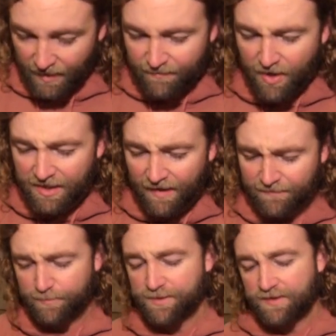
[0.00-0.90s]
Very
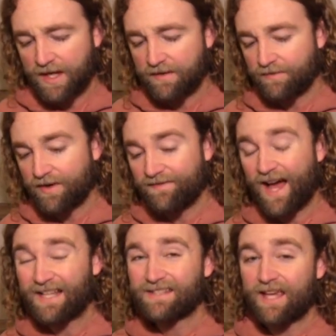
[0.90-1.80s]
comfortable skate, very
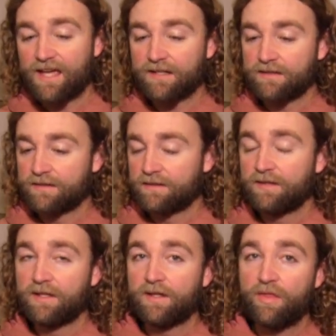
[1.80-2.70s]
fast skate.
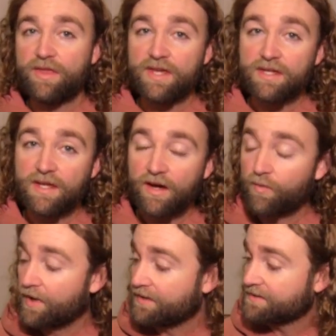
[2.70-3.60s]
The
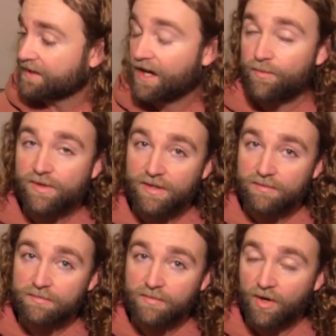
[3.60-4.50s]
wheels that come with
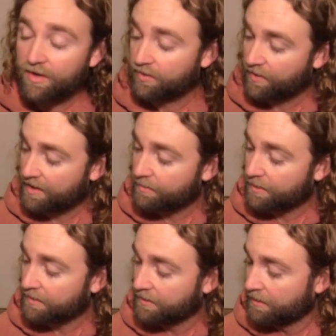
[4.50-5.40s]
them are
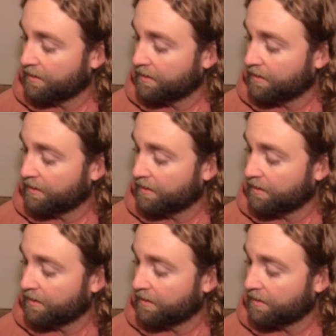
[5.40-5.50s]
incredible.